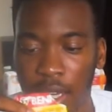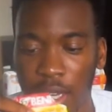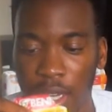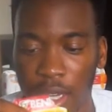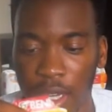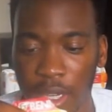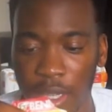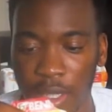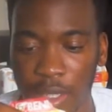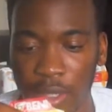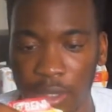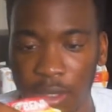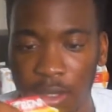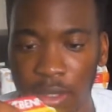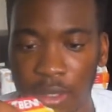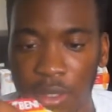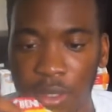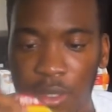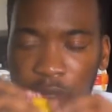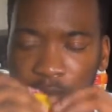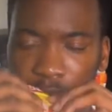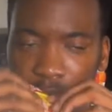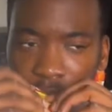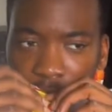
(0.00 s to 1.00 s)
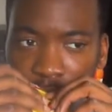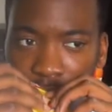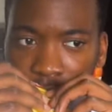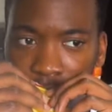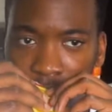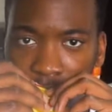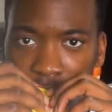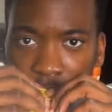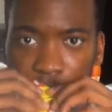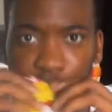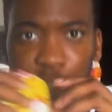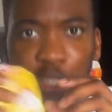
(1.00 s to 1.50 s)
And
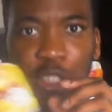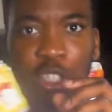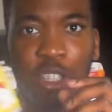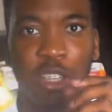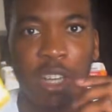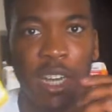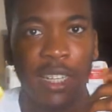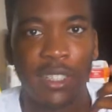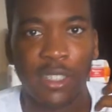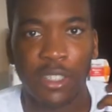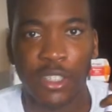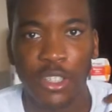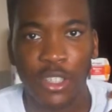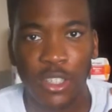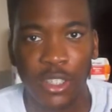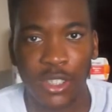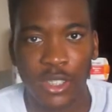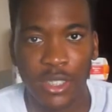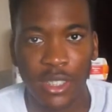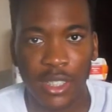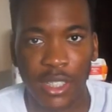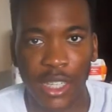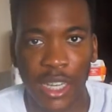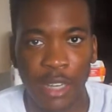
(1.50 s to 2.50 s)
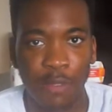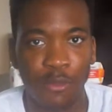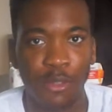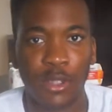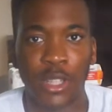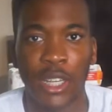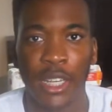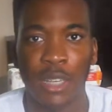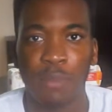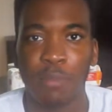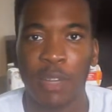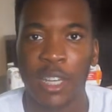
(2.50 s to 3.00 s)
I'm just gonna add it because I feel
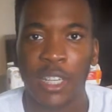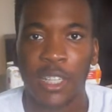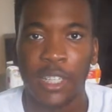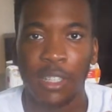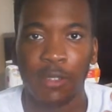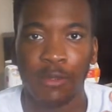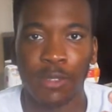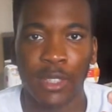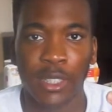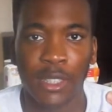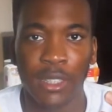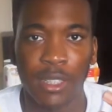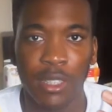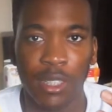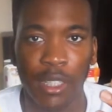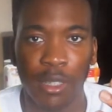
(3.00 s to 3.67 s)
like it might give it